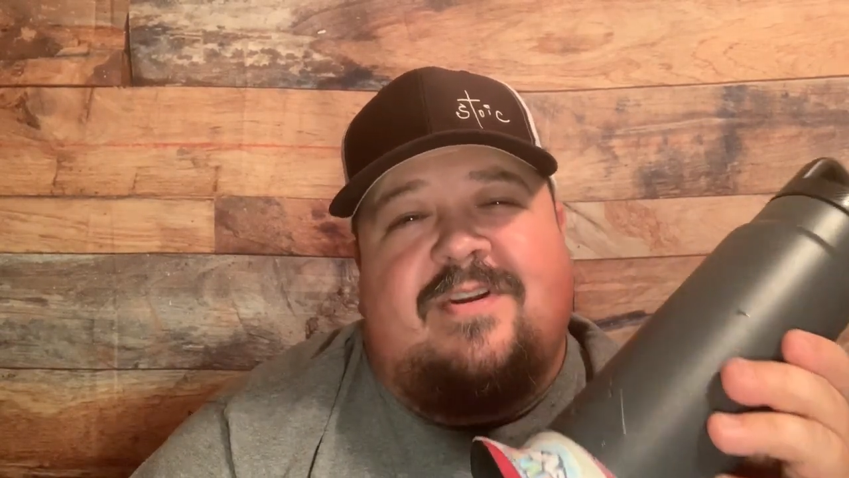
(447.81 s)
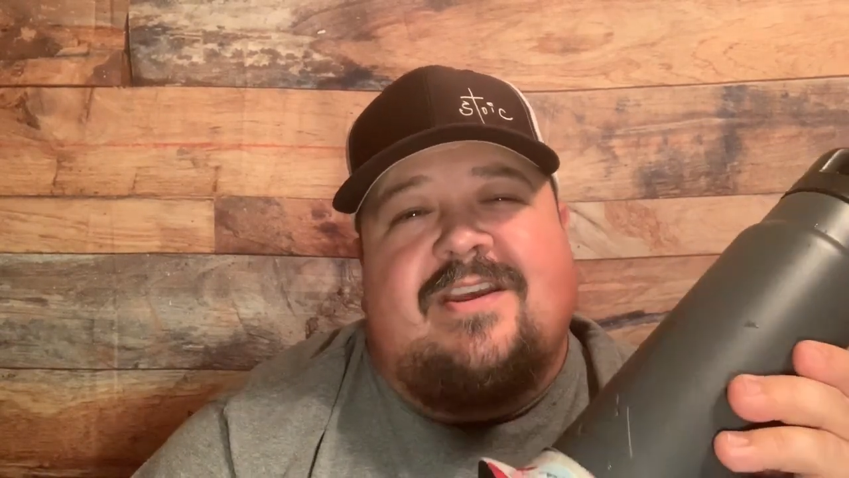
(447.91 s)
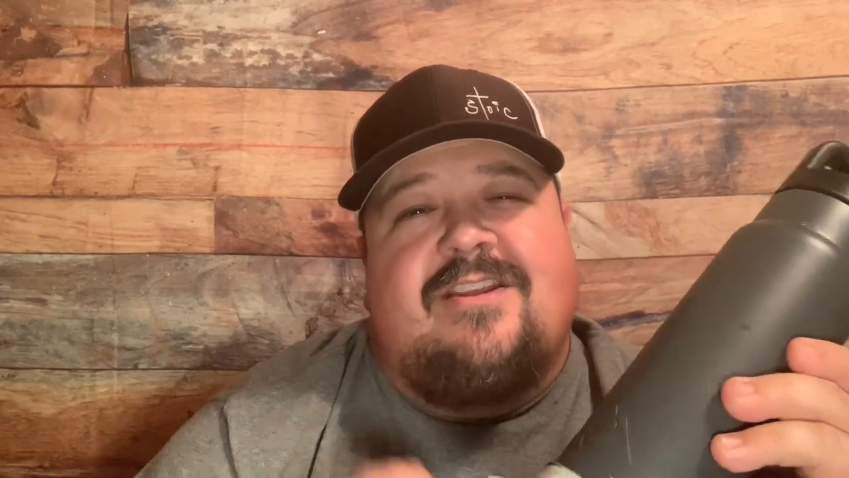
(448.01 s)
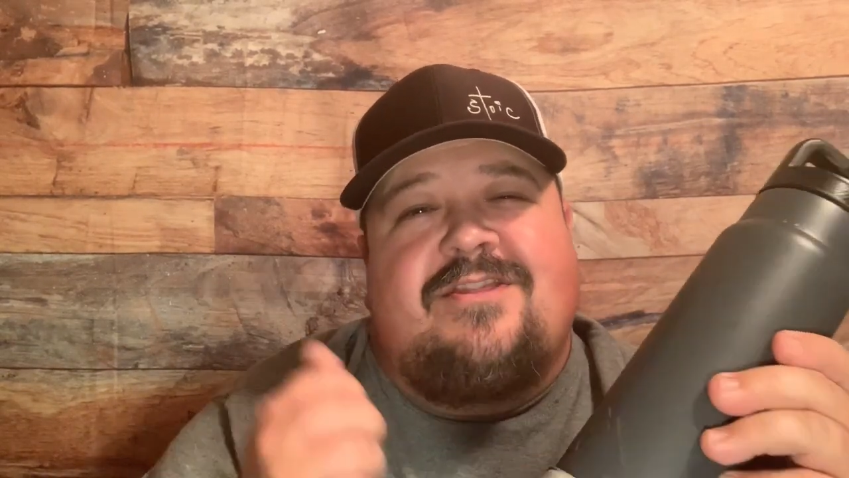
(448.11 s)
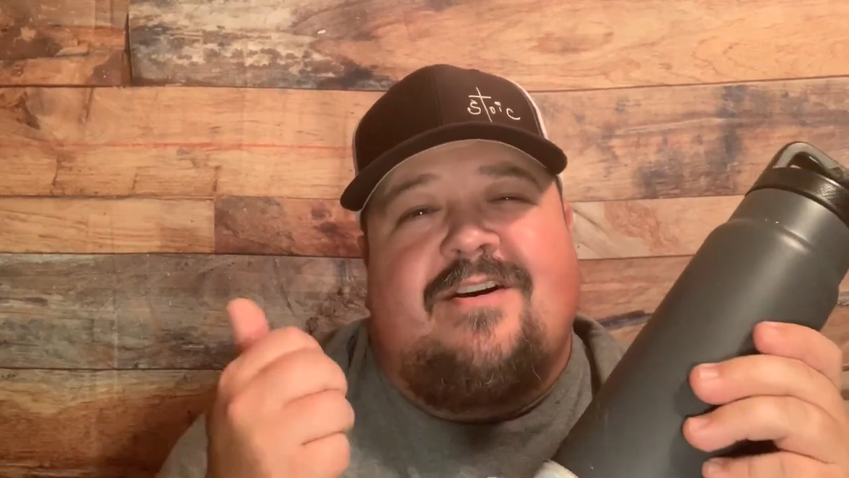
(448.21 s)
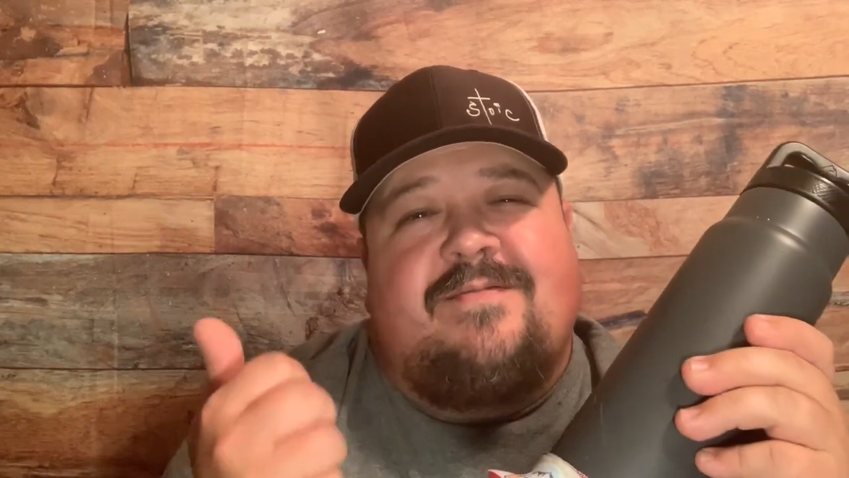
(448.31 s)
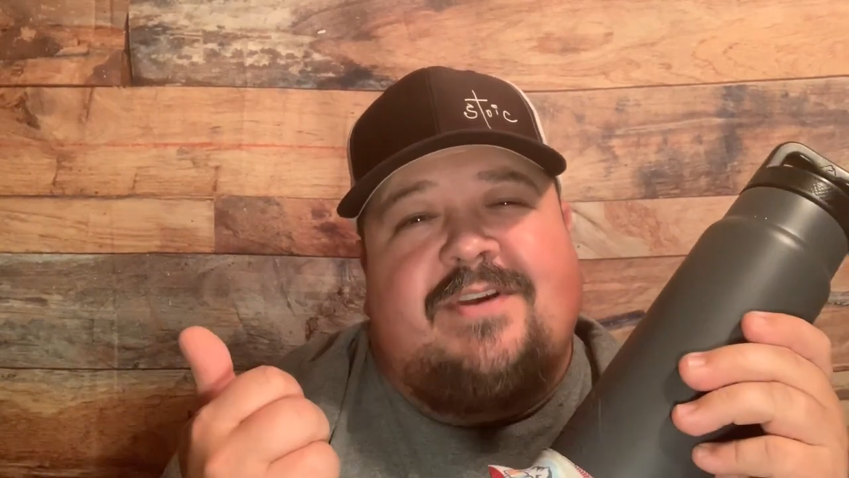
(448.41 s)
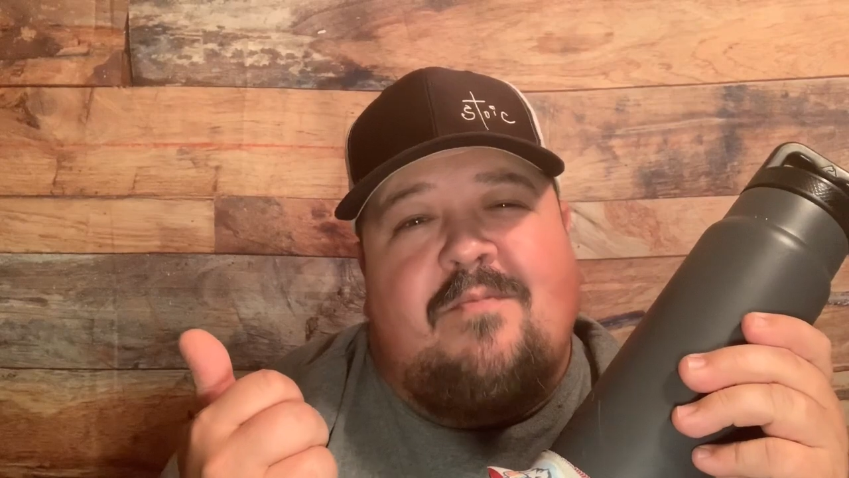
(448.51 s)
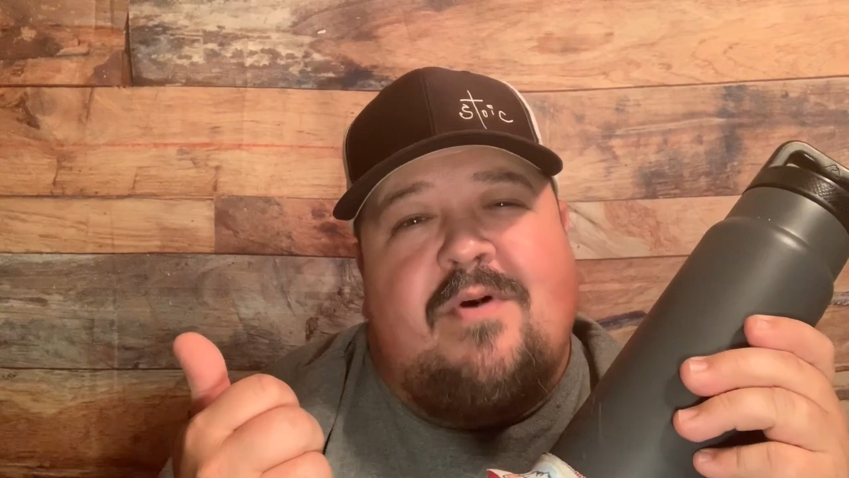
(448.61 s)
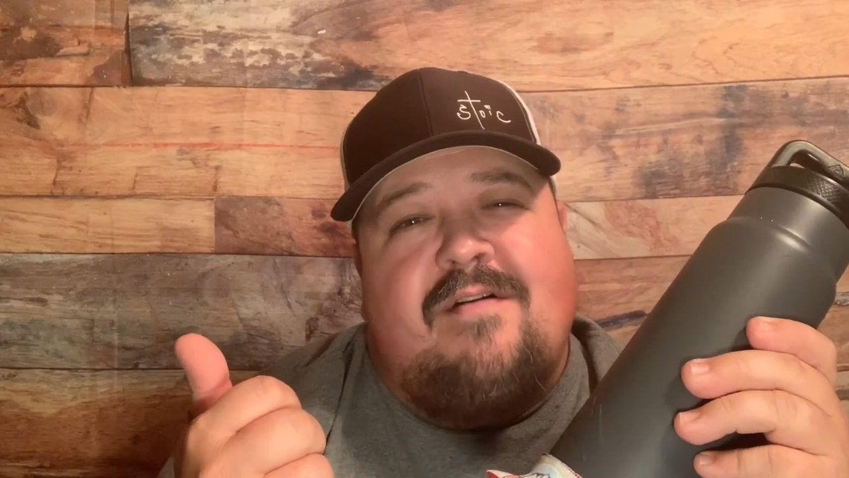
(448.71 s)
hit the thumbs
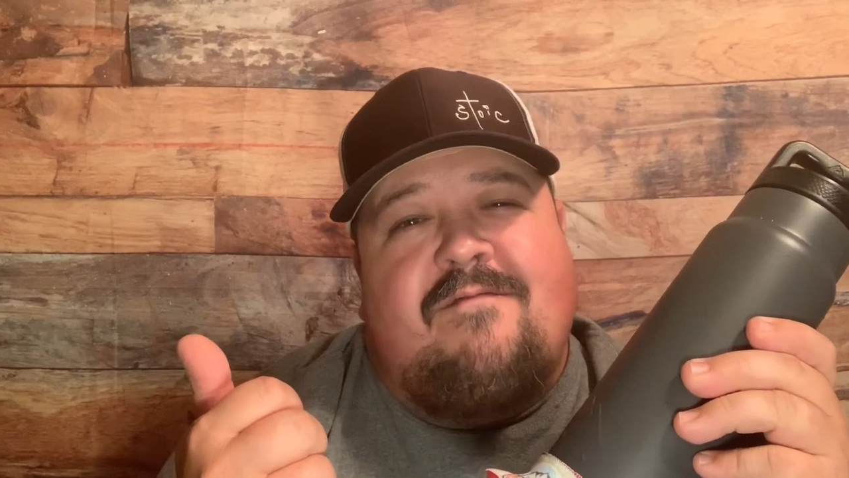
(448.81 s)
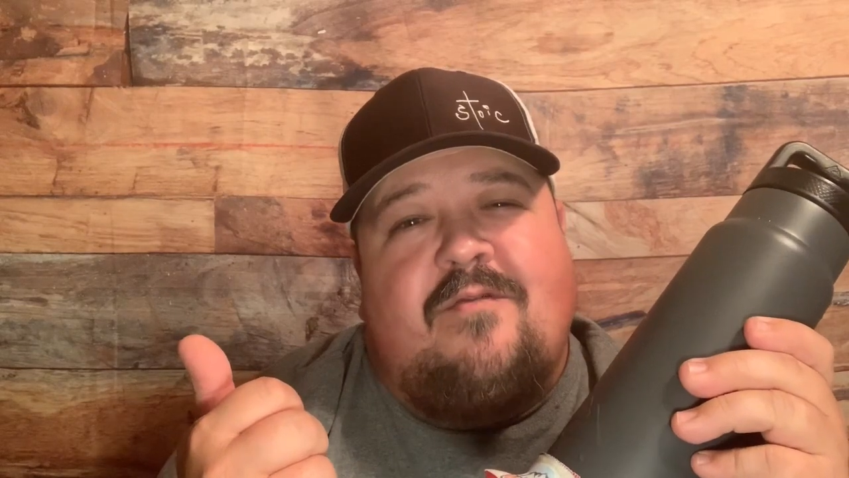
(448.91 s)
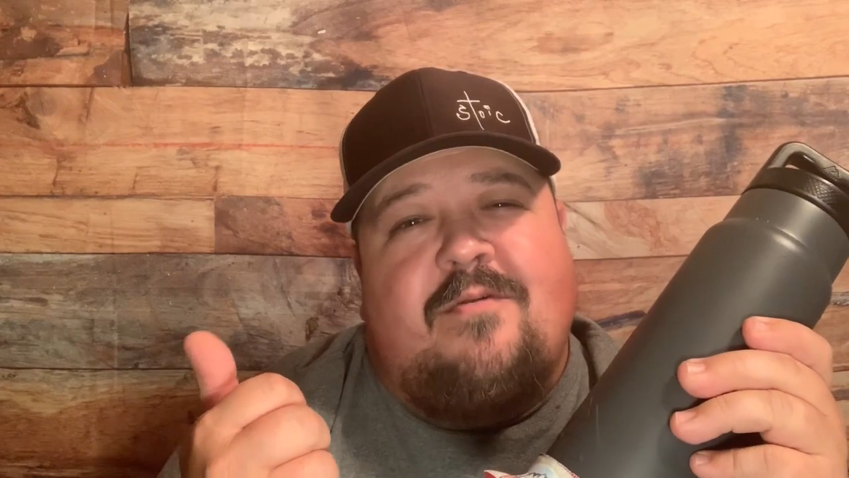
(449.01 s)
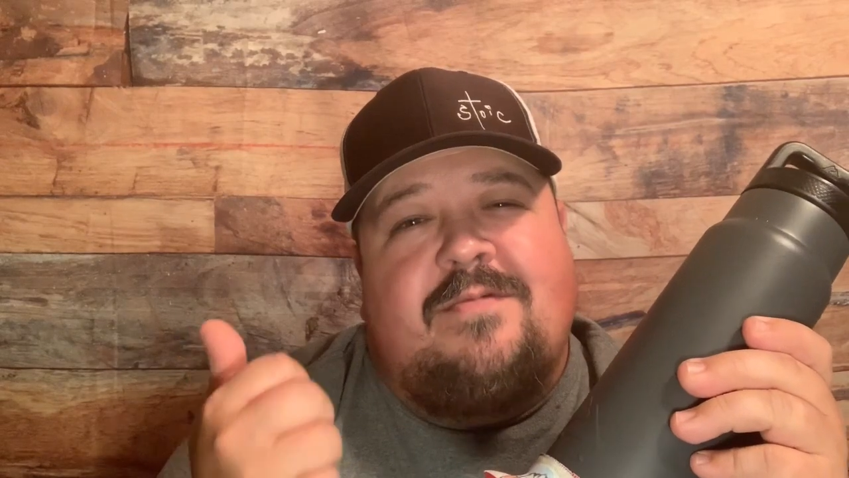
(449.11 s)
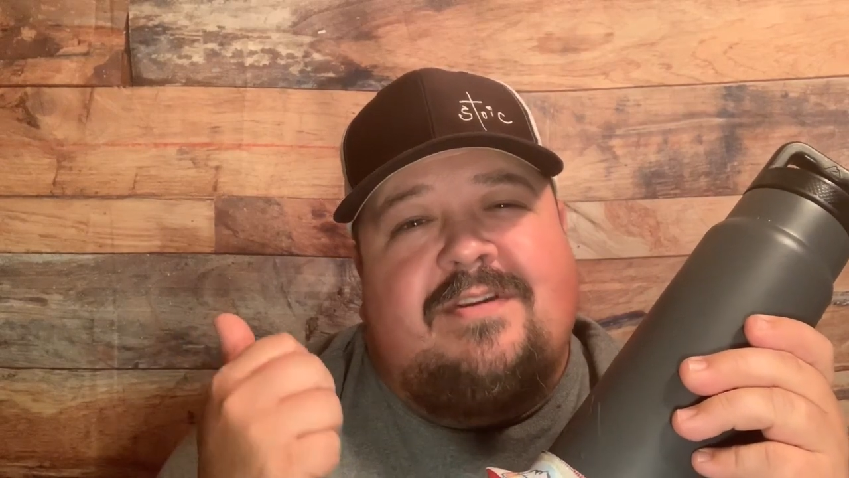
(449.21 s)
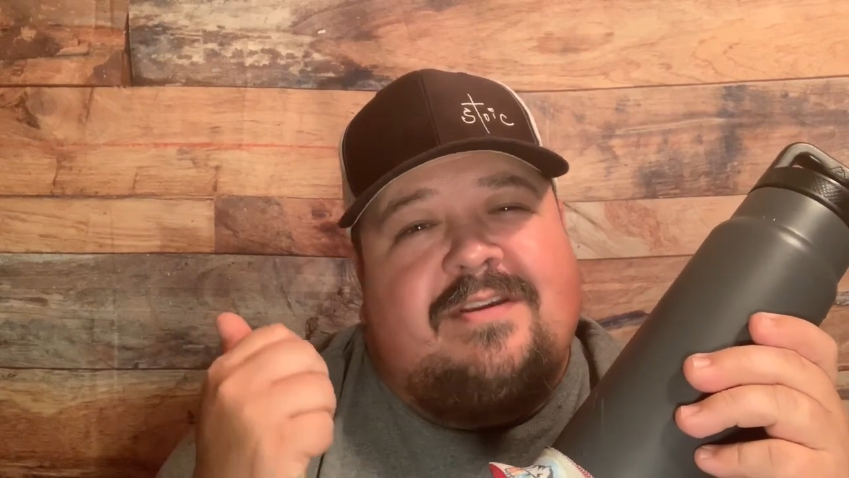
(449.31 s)
up button for me.